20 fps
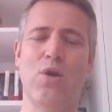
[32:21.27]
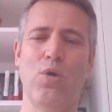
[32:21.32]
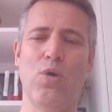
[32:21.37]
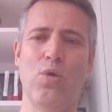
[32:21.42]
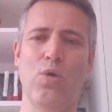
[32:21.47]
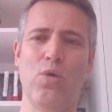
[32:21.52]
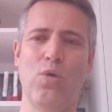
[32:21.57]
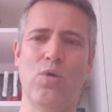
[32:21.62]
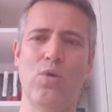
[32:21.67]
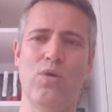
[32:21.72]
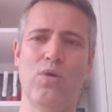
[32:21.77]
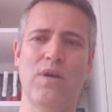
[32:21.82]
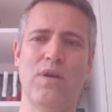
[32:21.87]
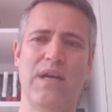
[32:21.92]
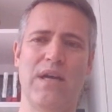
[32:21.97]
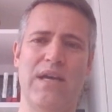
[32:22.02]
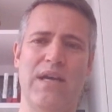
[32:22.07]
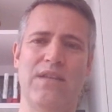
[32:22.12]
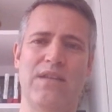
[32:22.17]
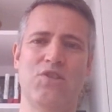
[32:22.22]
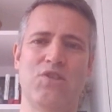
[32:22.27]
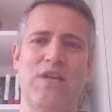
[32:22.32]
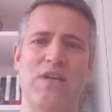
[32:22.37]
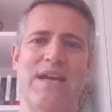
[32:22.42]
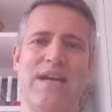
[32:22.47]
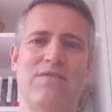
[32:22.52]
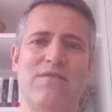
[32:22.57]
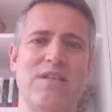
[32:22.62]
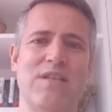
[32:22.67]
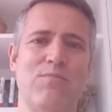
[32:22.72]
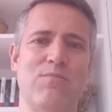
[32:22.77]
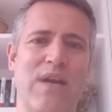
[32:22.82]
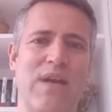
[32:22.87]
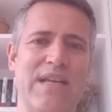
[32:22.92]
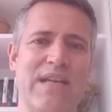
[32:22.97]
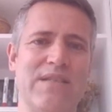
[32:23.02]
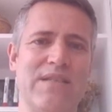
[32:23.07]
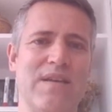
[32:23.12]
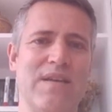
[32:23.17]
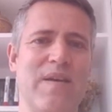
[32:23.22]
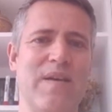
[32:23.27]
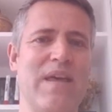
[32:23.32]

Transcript: or the charity brand.